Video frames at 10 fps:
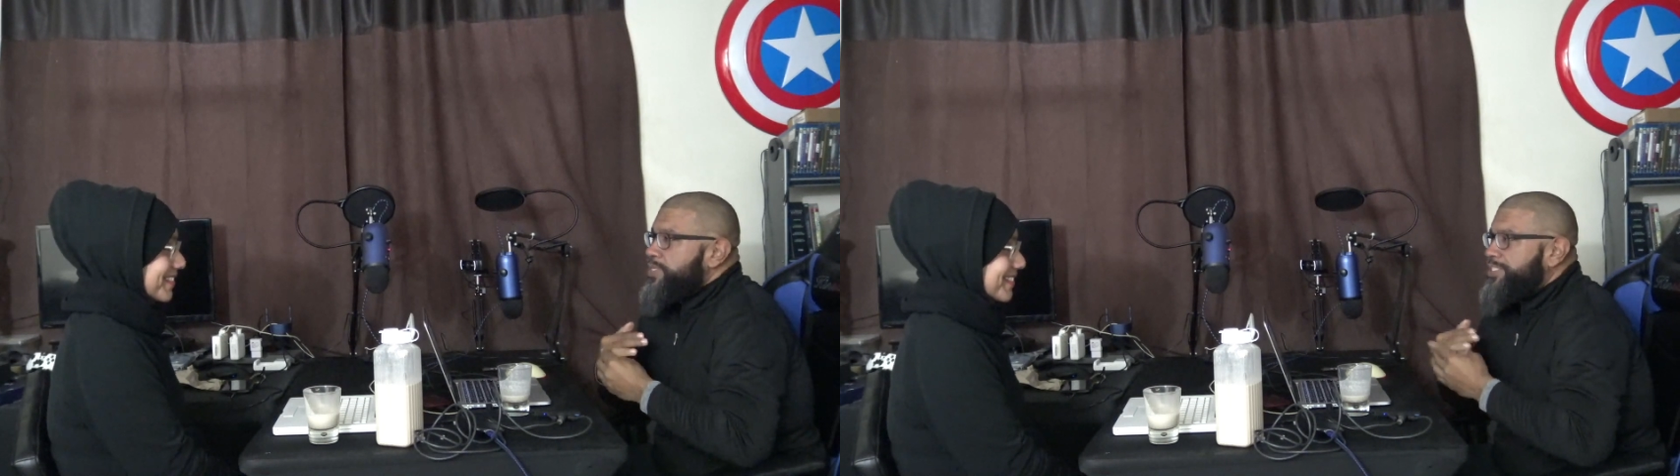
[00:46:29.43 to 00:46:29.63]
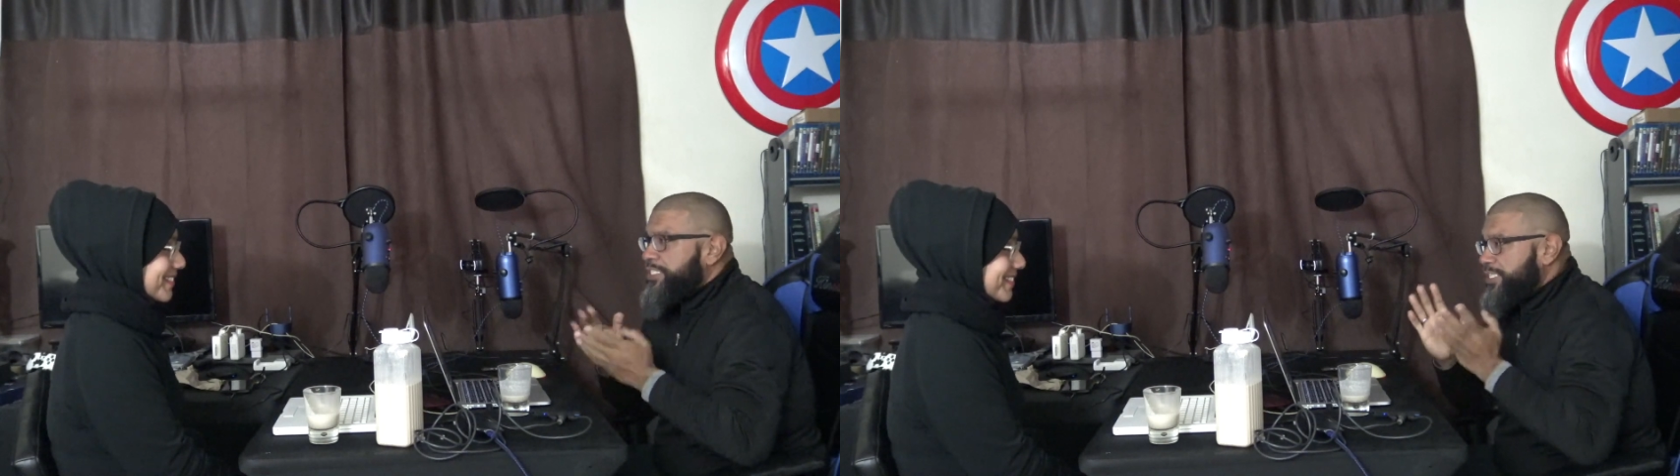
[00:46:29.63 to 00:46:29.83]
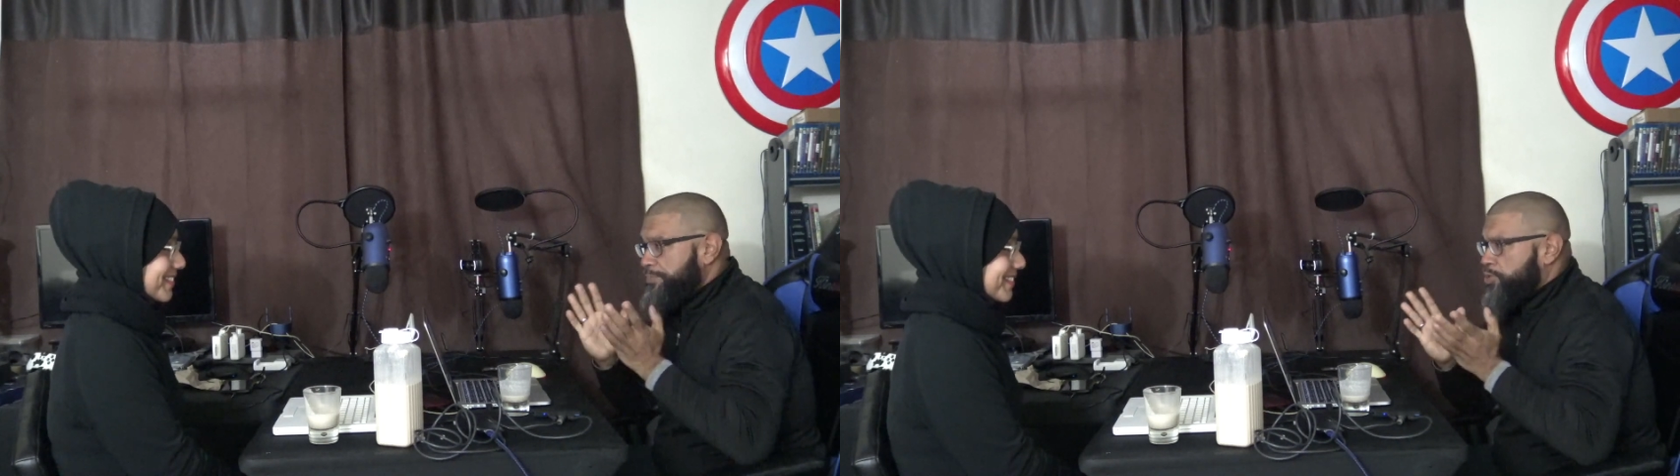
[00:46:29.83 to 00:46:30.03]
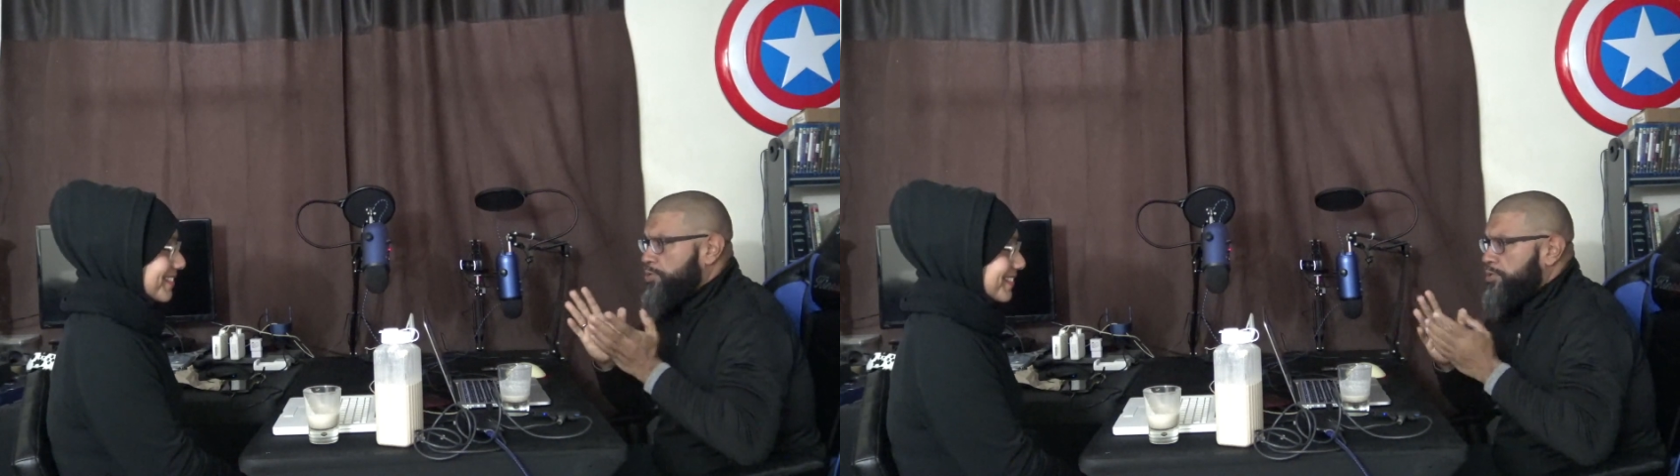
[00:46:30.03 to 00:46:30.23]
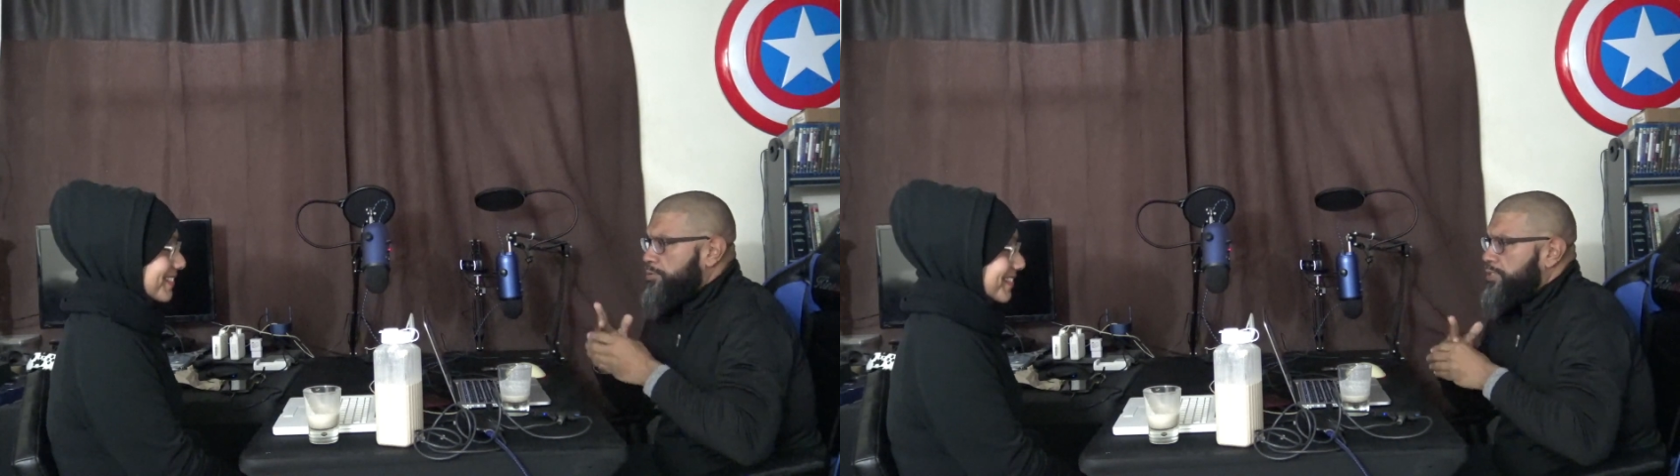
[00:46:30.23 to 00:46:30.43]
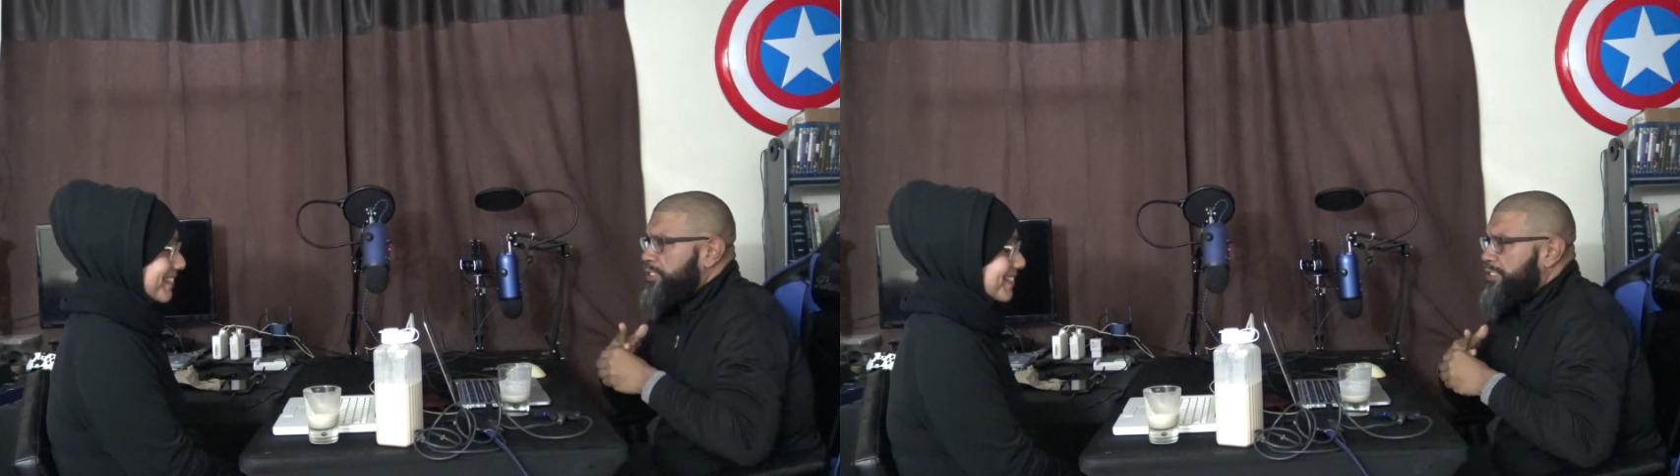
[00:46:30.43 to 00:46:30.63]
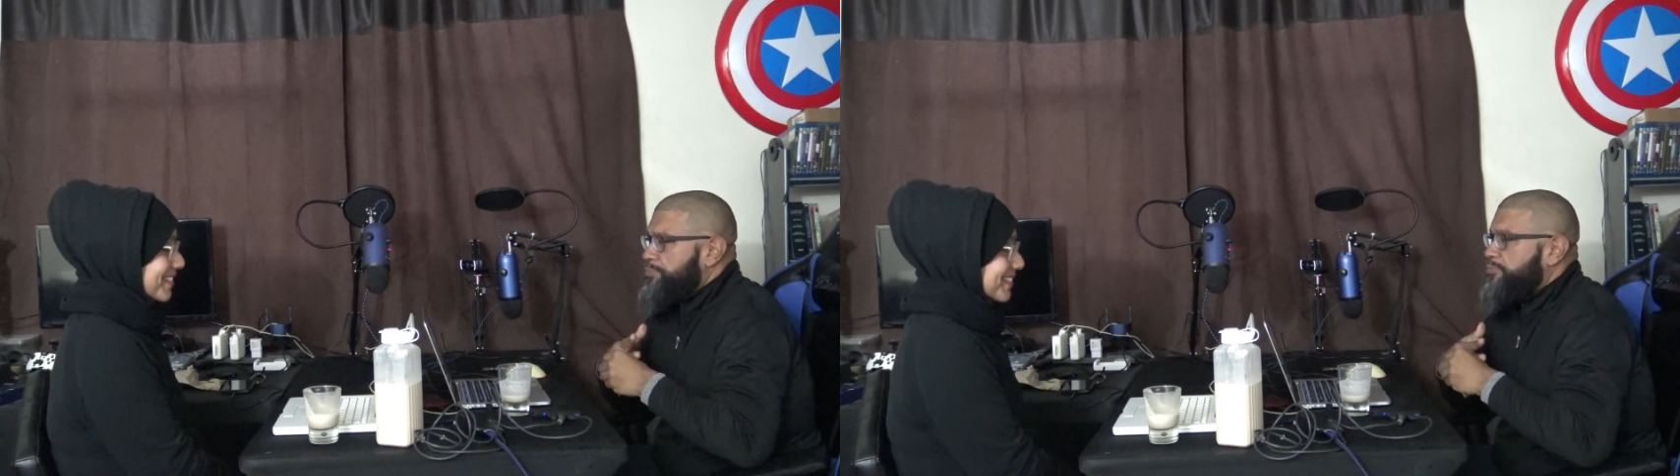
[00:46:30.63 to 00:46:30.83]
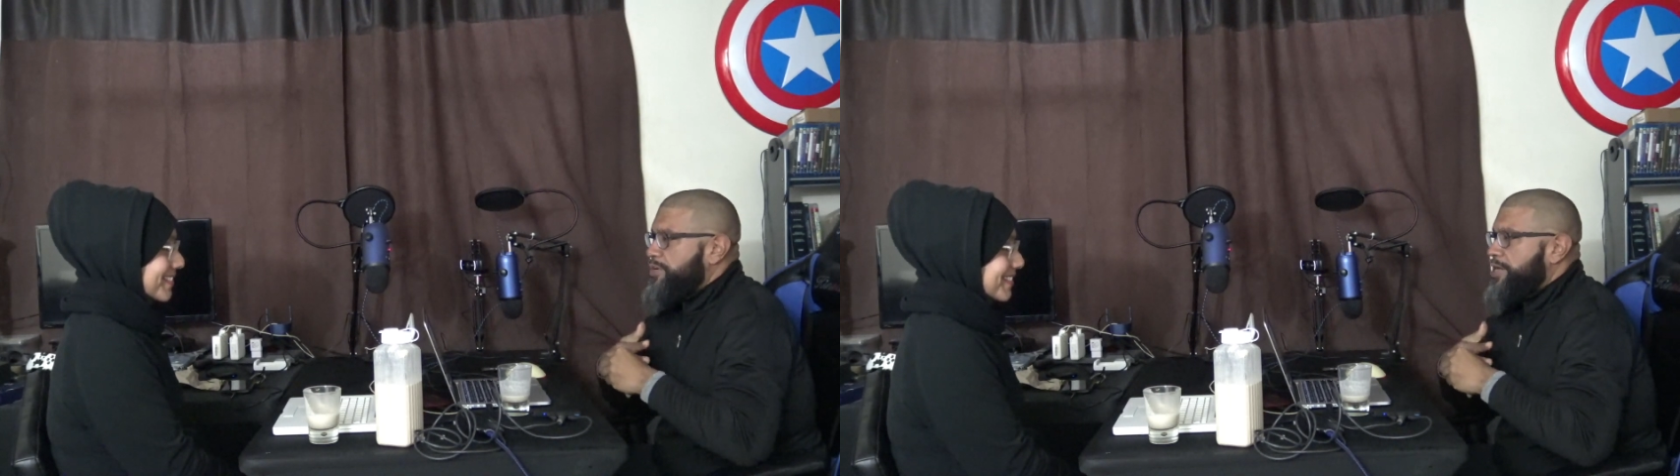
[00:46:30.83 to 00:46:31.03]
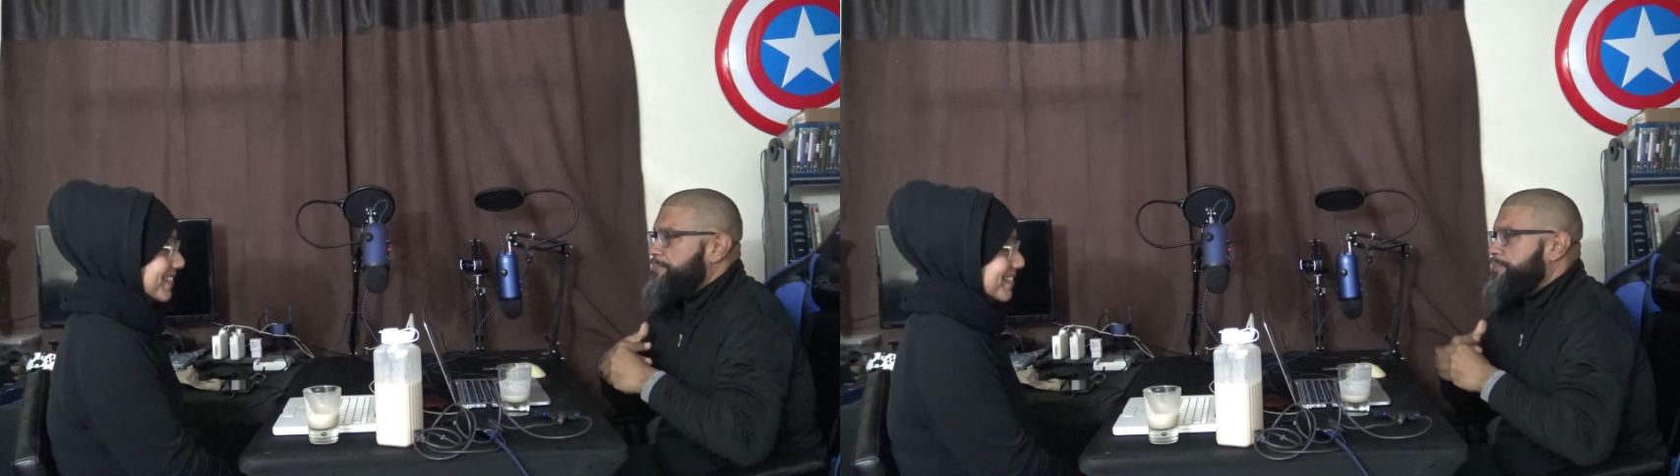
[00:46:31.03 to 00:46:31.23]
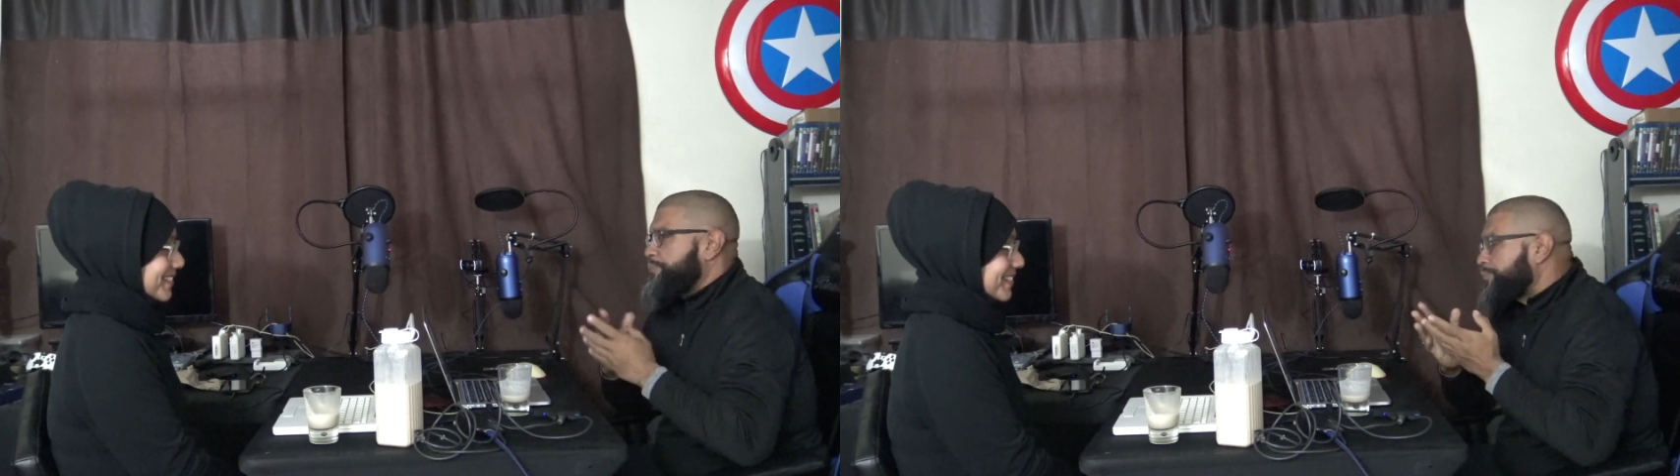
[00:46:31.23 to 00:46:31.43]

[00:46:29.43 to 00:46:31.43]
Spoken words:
She seemed cool. She seemed fine.